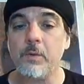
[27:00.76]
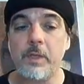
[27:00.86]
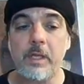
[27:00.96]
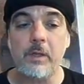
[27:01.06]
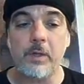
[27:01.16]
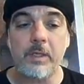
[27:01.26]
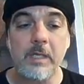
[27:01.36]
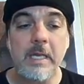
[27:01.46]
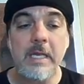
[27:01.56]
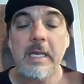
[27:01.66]
Okay, good.
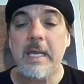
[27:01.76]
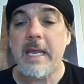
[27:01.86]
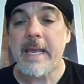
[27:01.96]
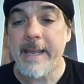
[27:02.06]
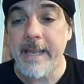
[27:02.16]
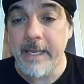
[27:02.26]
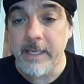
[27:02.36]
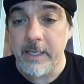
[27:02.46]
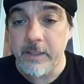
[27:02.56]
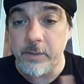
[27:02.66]

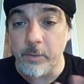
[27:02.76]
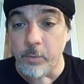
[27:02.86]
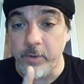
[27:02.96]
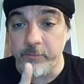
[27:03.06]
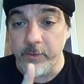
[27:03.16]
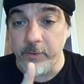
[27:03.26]
A, the word